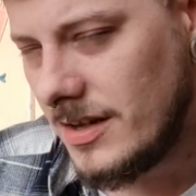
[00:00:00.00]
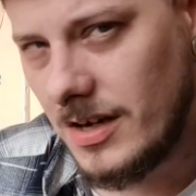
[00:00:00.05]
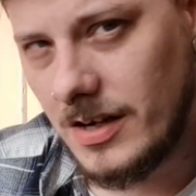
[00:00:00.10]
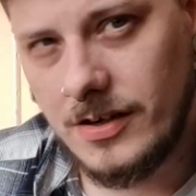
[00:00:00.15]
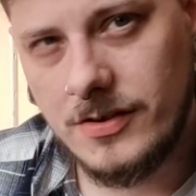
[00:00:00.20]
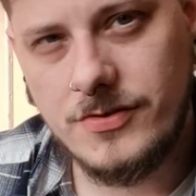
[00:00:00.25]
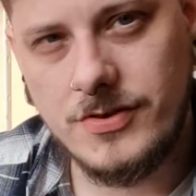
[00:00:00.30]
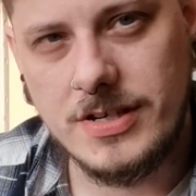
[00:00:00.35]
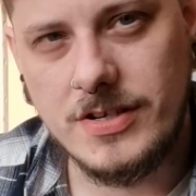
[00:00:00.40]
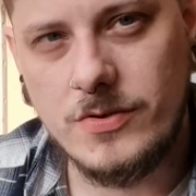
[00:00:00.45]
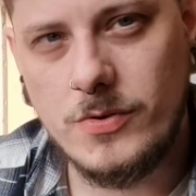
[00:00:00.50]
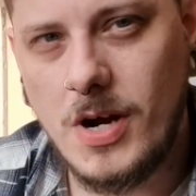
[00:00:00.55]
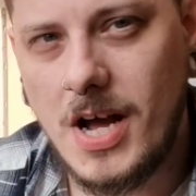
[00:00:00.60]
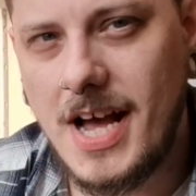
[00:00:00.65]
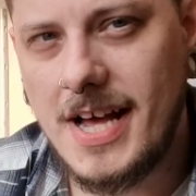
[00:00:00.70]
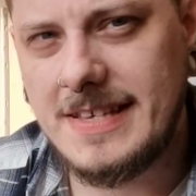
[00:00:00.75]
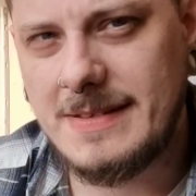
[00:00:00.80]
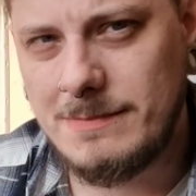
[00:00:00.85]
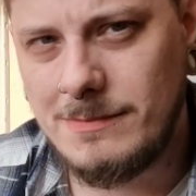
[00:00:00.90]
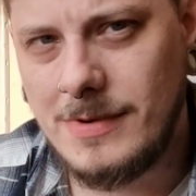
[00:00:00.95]
going to try and do
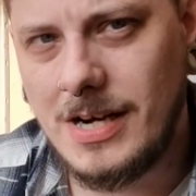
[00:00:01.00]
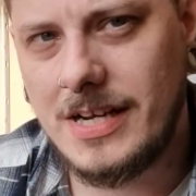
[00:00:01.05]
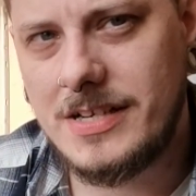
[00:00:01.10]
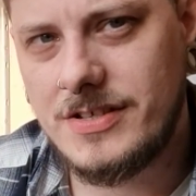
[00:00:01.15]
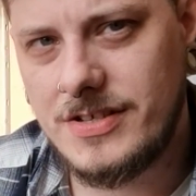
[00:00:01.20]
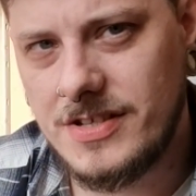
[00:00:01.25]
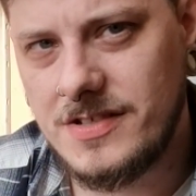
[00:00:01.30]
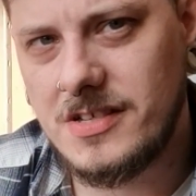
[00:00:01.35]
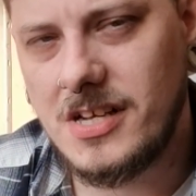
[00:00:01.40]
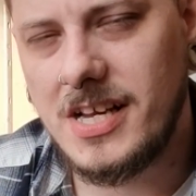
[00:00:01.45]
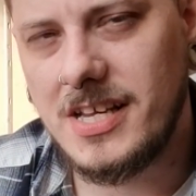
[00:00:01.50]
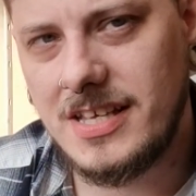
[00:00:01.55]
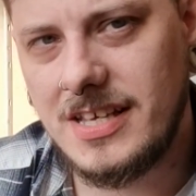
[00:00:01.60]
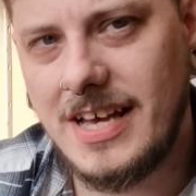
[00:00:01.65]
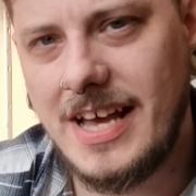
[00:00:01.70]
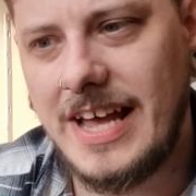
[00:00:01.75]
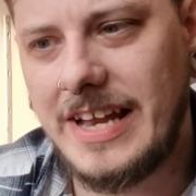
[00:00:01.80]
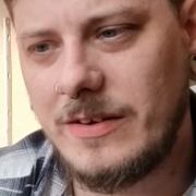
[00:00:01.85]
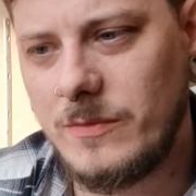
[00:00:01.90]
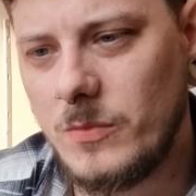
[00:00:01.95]
as much as I
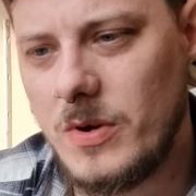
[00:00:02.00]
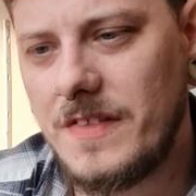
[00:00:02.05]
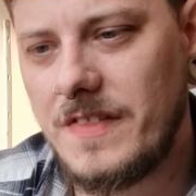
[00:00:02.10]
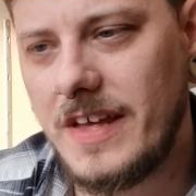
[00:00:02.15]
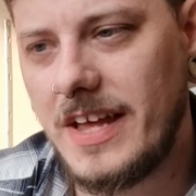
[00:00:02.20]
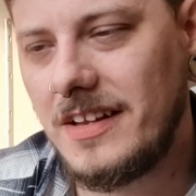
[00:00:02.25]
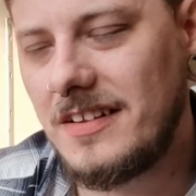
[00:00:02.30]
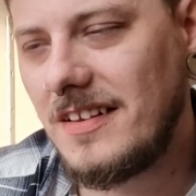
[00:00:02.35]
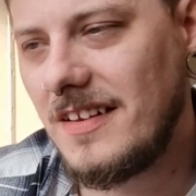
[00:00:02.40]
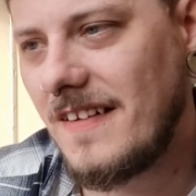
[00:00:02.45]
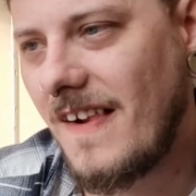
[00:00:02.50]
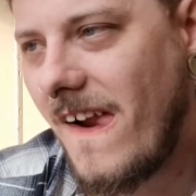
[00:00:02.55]
can with it.